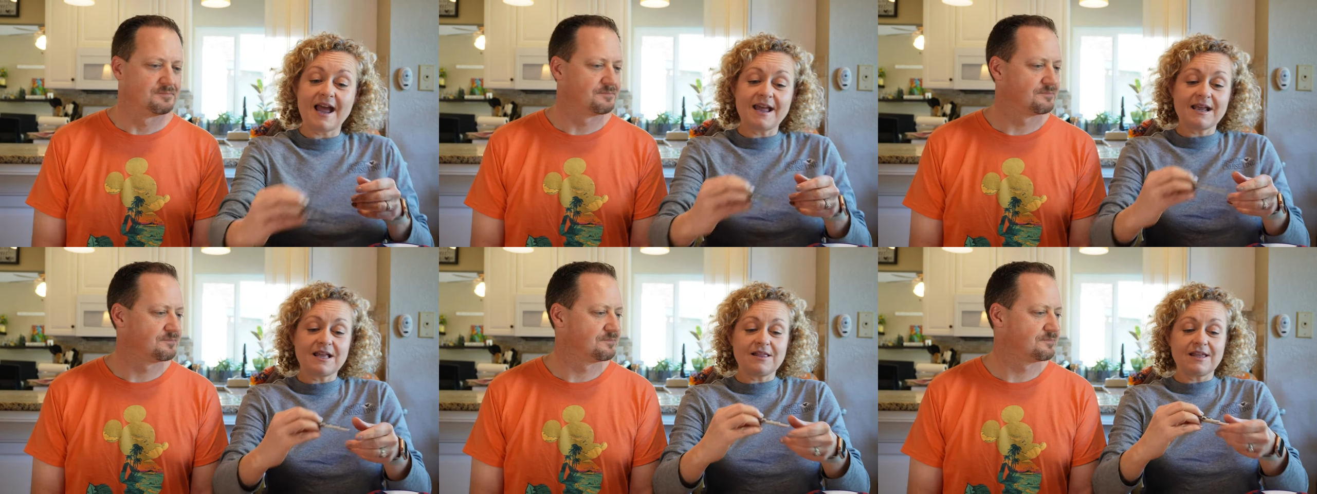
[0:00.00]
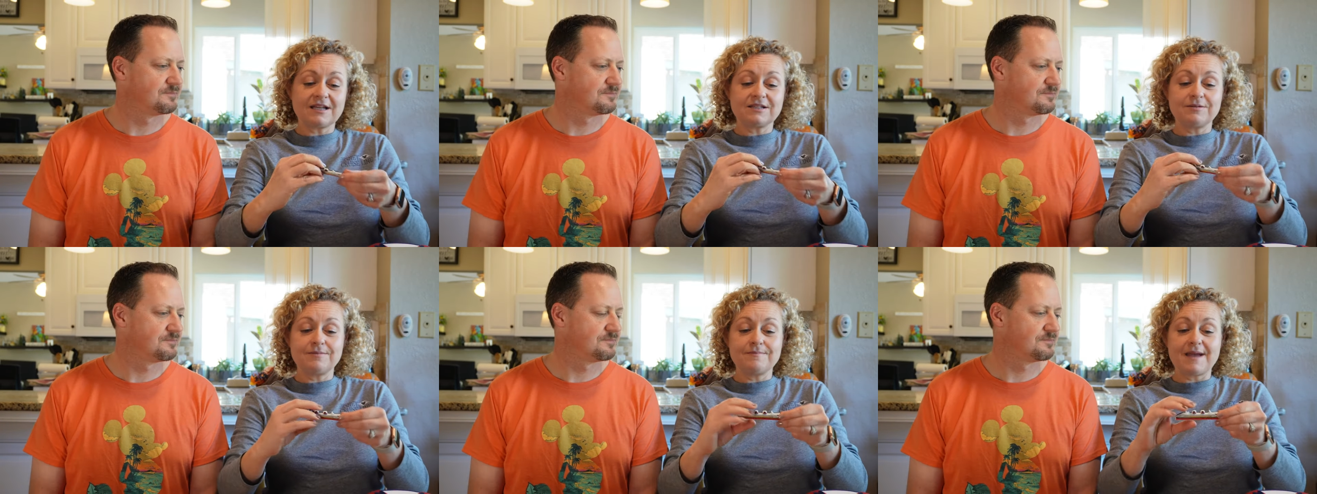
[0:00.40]
Speaker 1: I
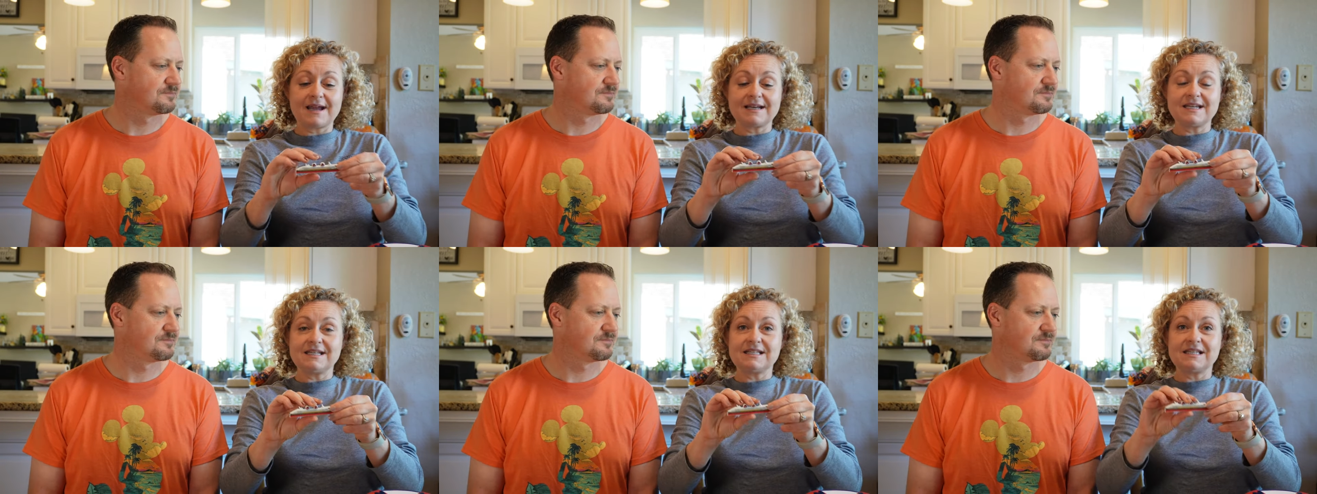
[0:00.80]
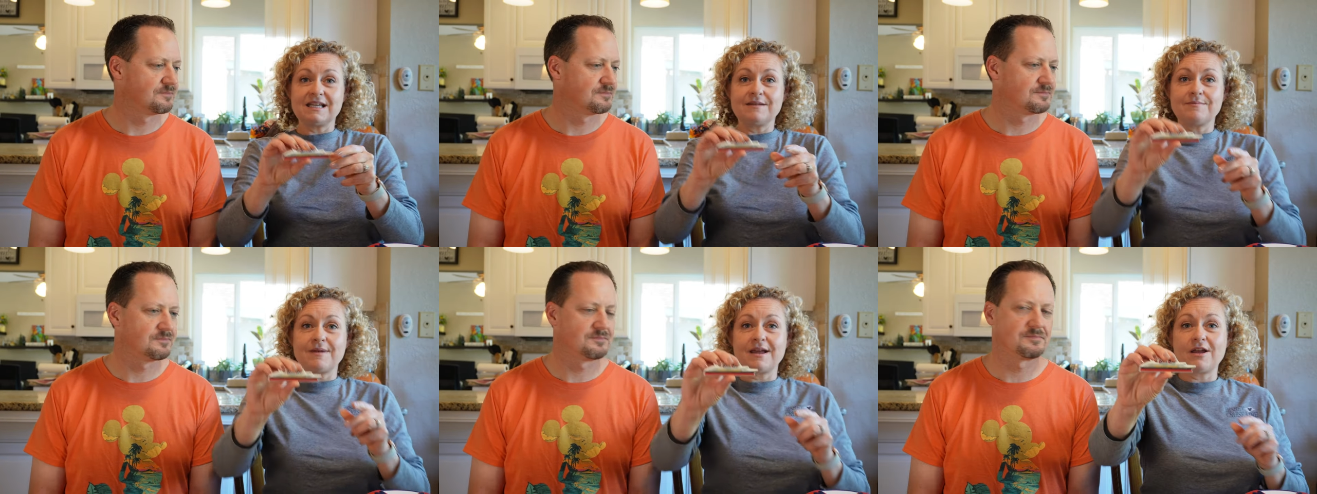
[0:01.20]
collect magnets
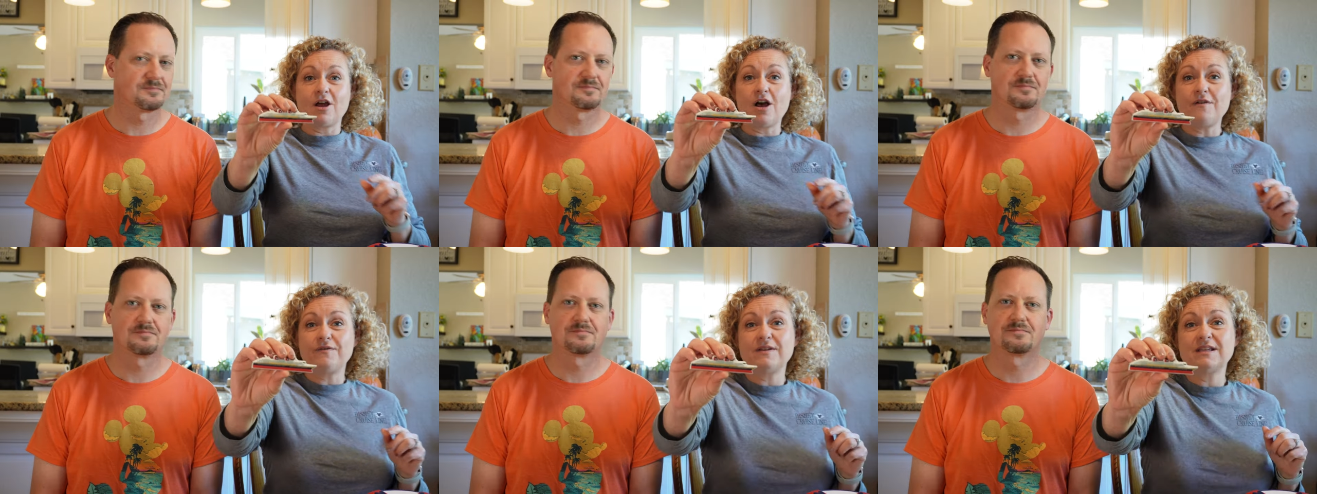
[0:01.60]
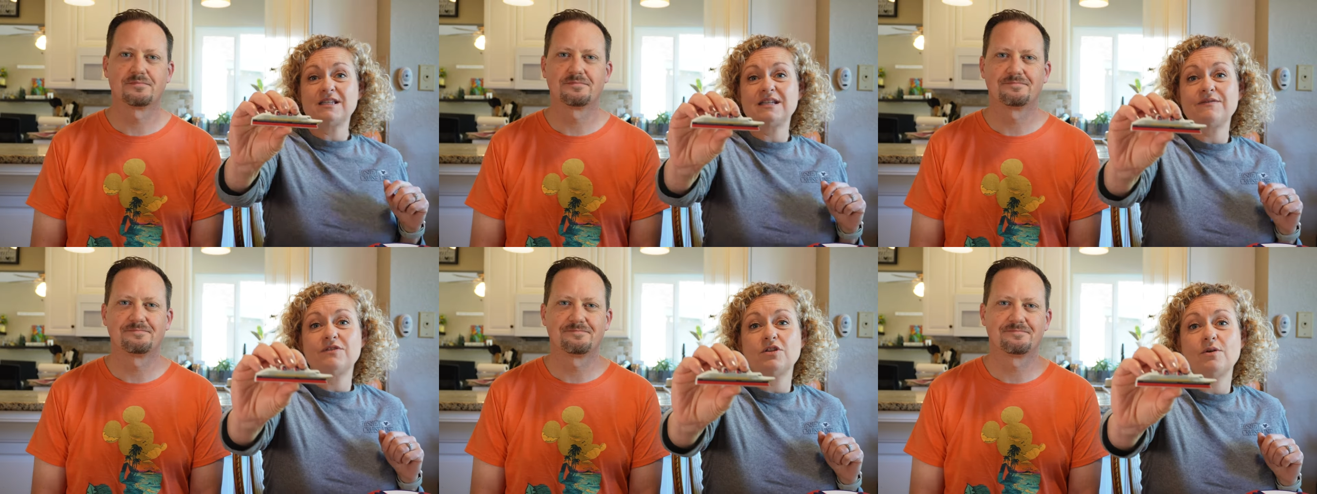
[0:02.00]
in my
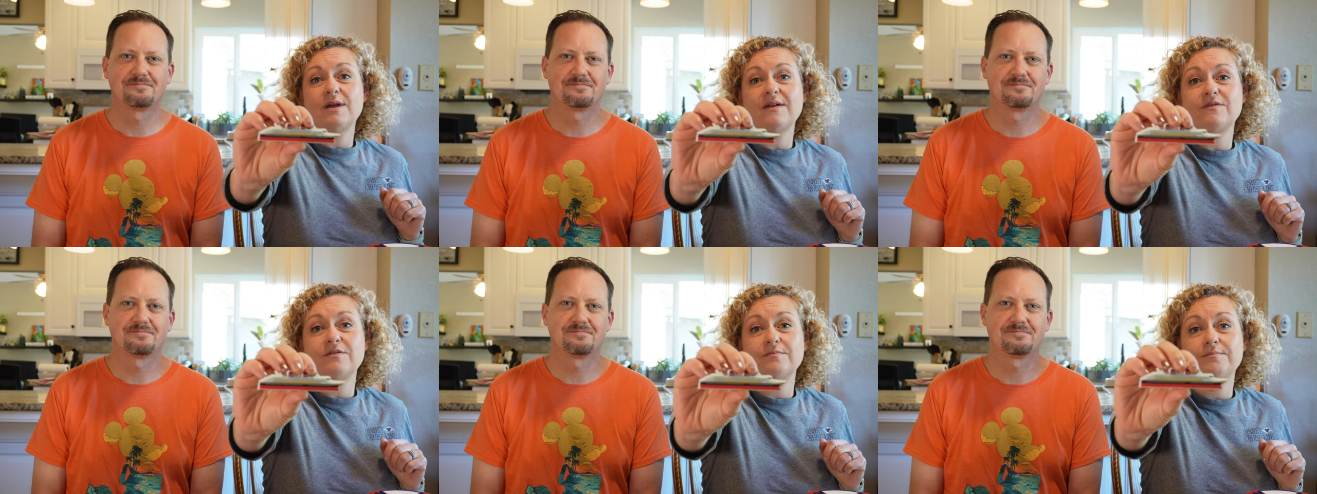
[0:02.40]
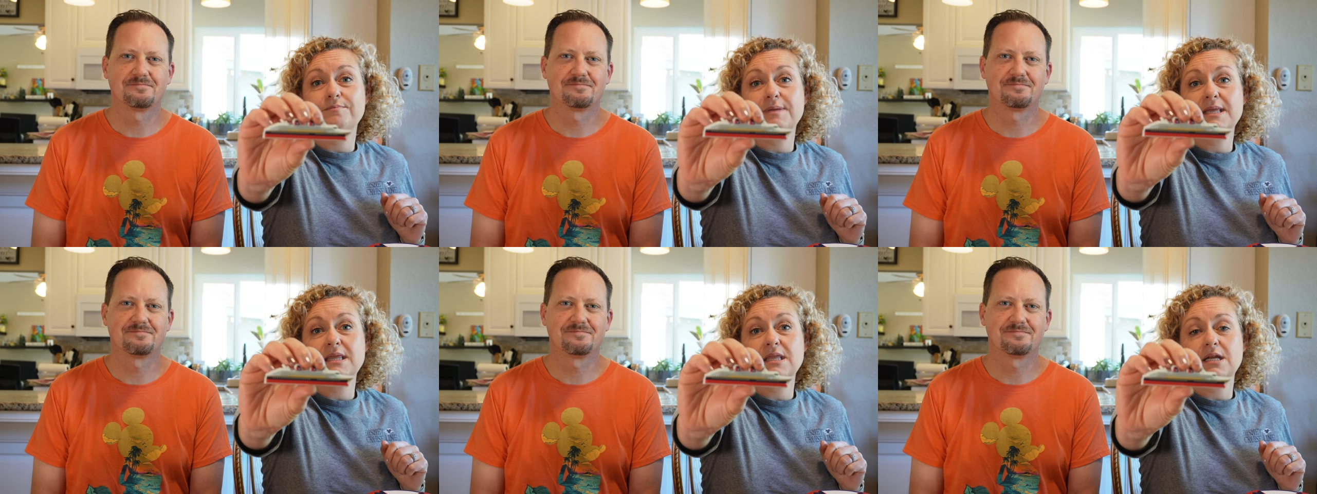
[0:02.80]
office, even though I haven't
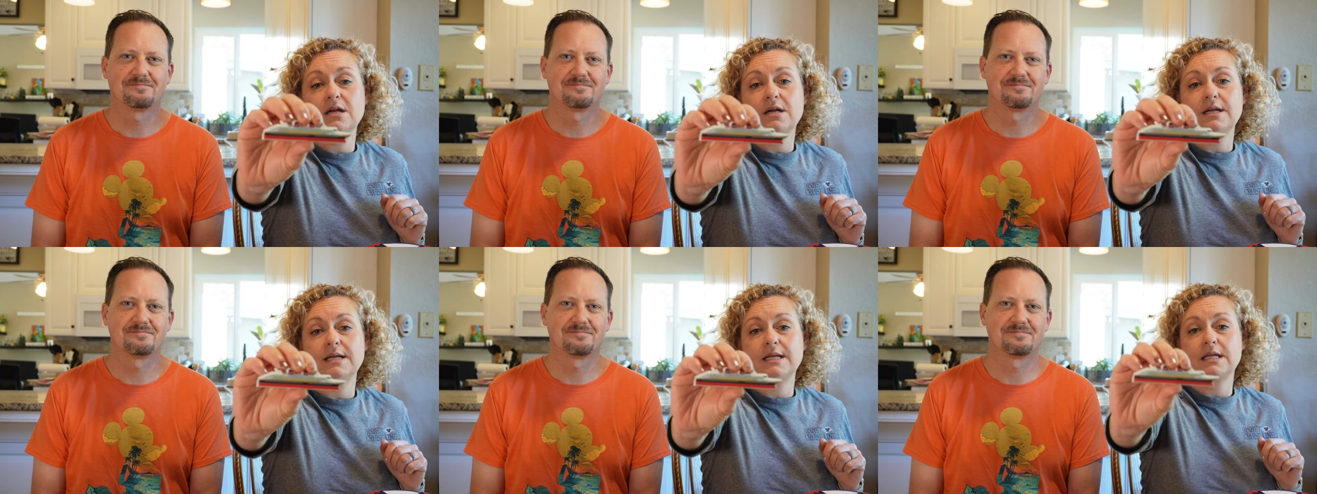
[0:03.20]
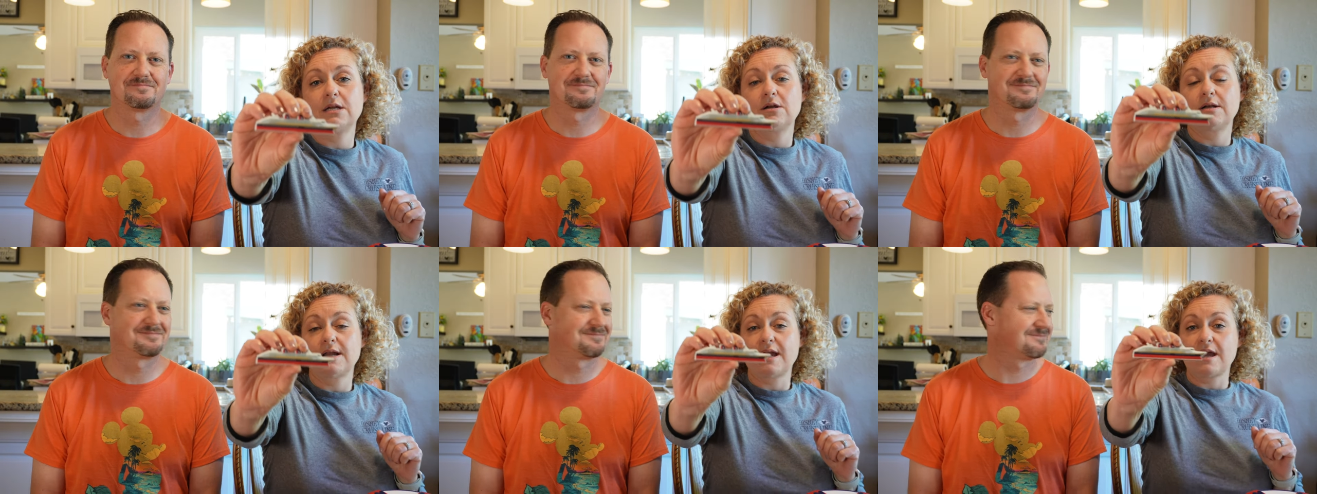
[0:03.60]
been there in a
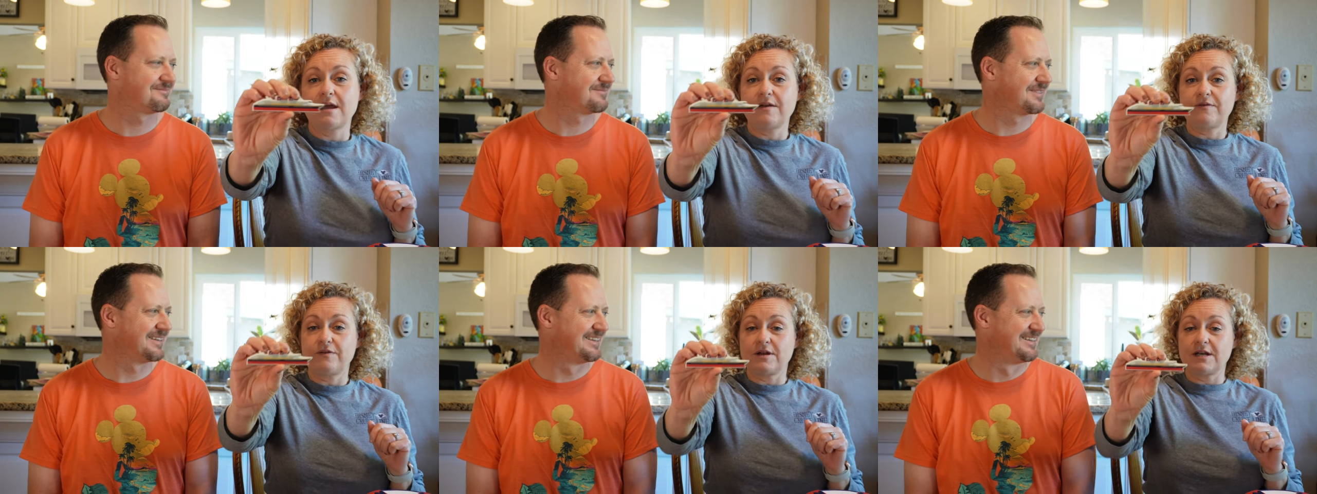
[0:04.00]
year and a half.